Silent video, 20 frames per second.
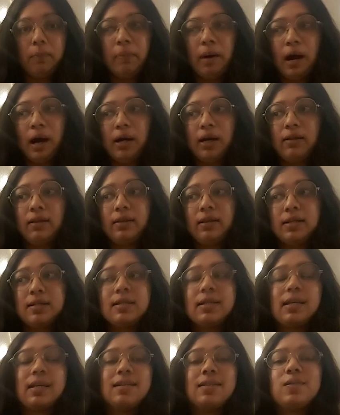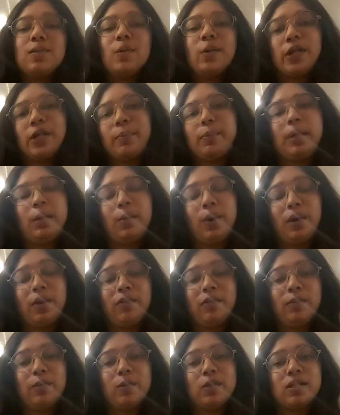But this is going to be one
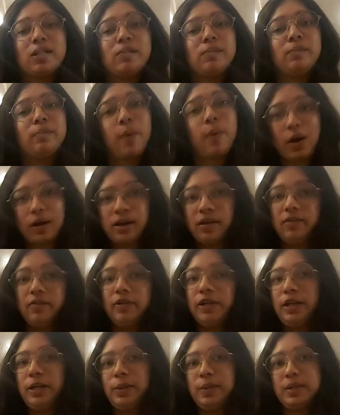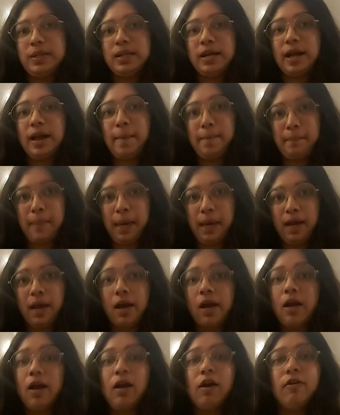of the most important videos that I
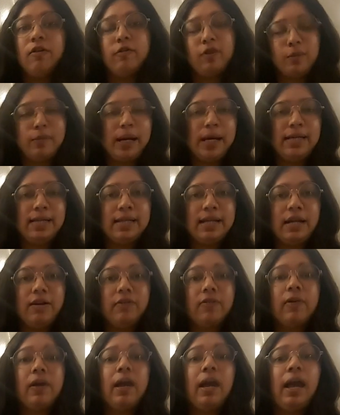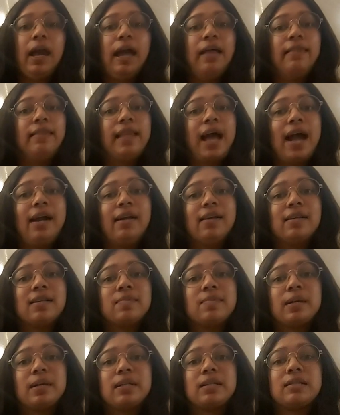make for myself, and that
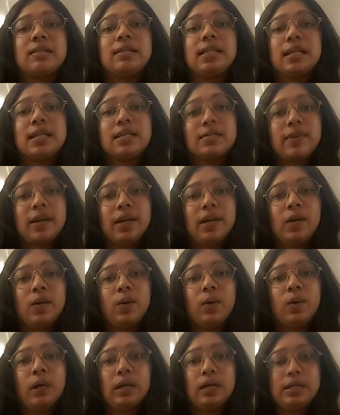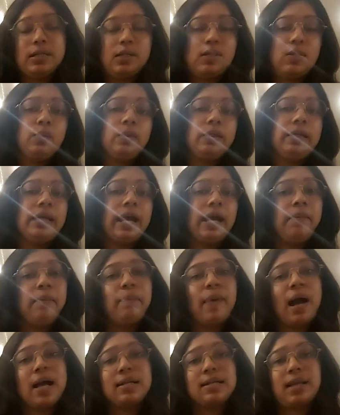is because this video is to
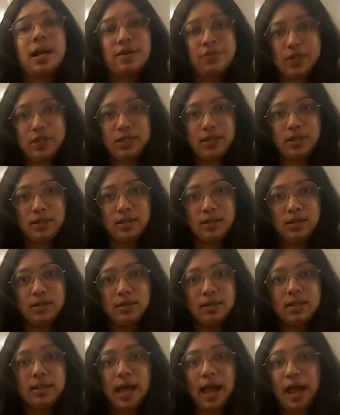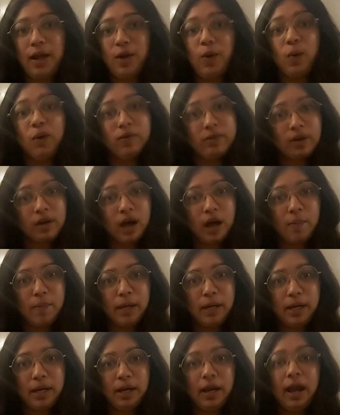get past that resistance and overcome
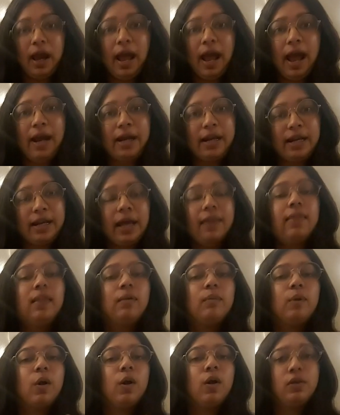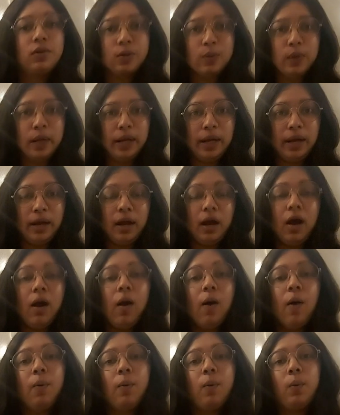it and get the ball rolling.
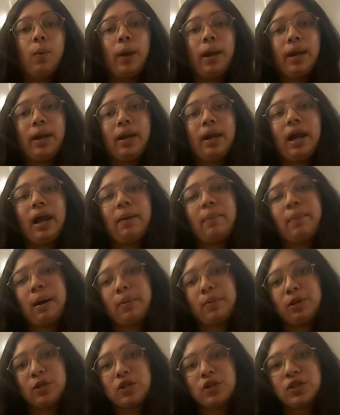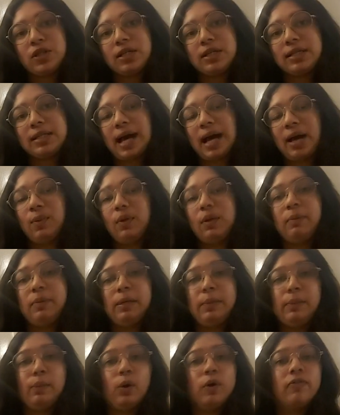When I publish this, I will
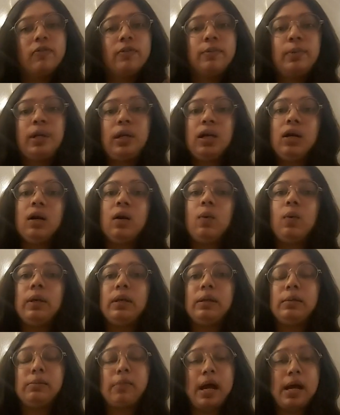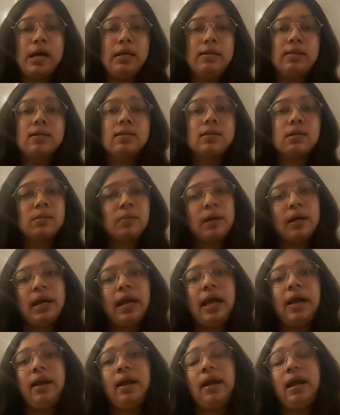be more familiar with my system
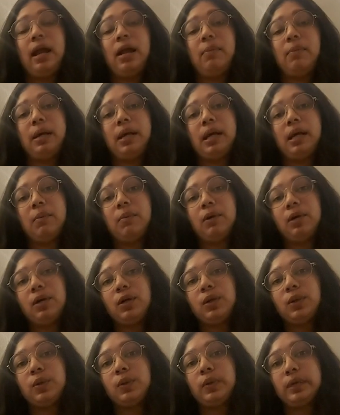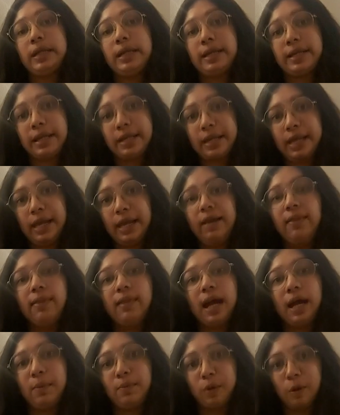again, and I'll be able to gain
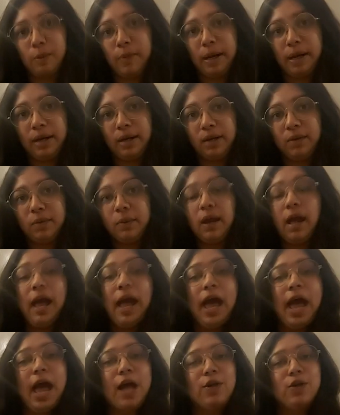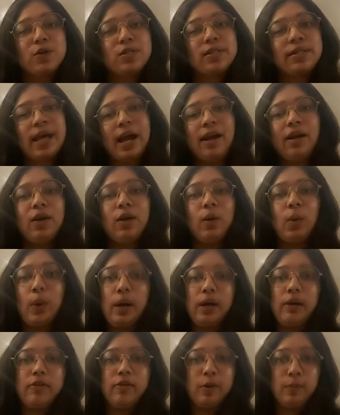that momentum and just get
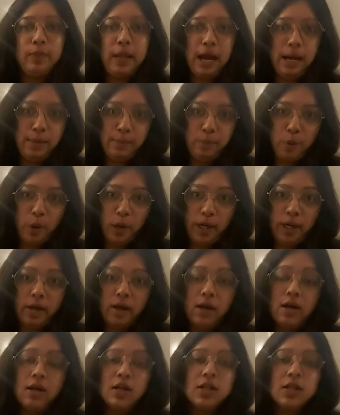going from that point.